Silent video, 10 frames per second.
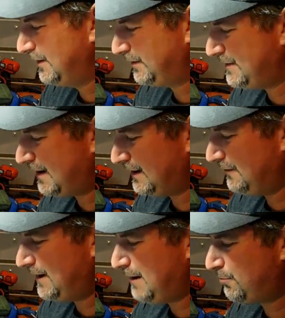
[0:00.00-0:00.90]
this is not going to
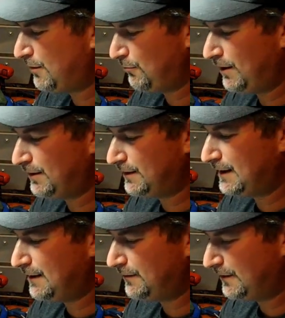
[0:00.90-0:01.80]
evaporate well
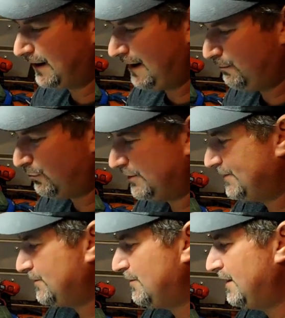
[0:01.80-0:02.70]
enough, and you're going to have
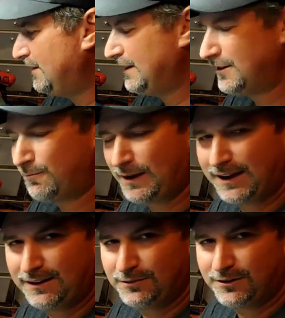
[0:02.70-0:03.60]
moisture that'll get in your
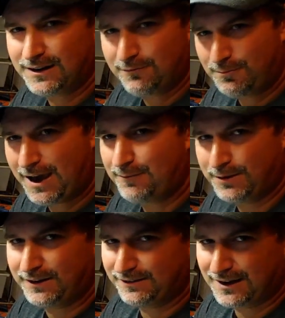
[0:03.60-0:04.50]
paint, and you're going to have a bad
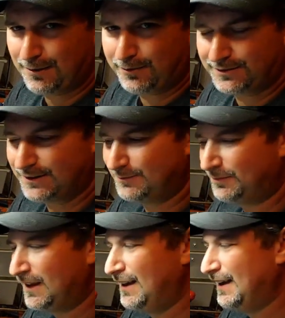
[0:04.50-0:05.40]
paint job. Because
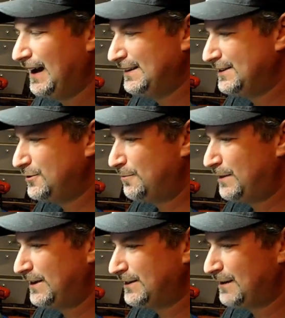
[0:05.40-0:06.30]
I did do a
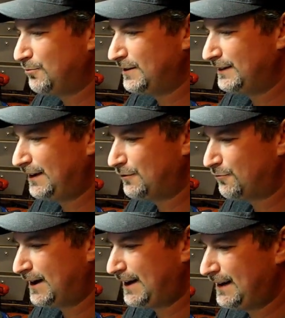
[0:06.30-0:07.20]
paint job one day in the
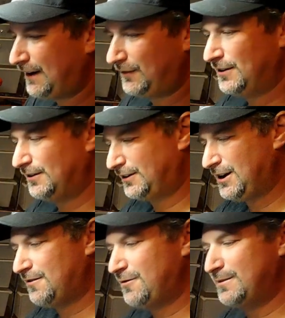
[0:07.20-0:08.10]
rain out under the
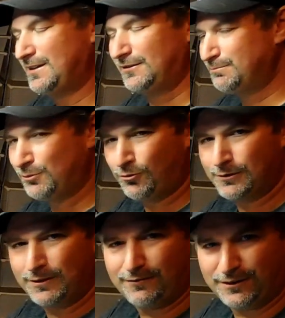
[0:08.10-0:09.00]
cover because I was
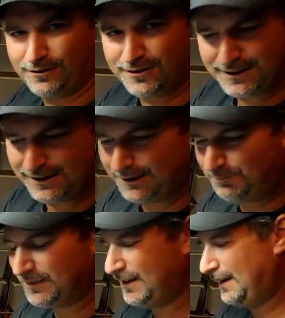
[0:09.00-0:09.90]
bored. We had a hurricane,
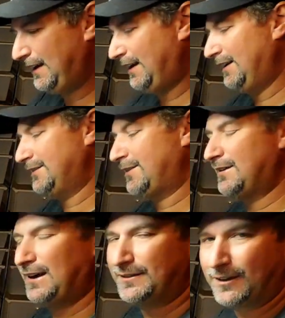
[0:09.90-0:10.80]
and it
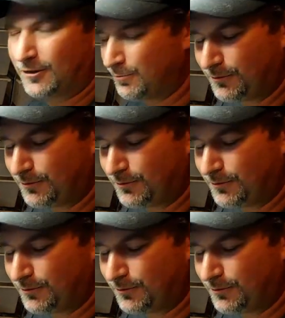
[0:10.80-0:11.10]
turned out terrible.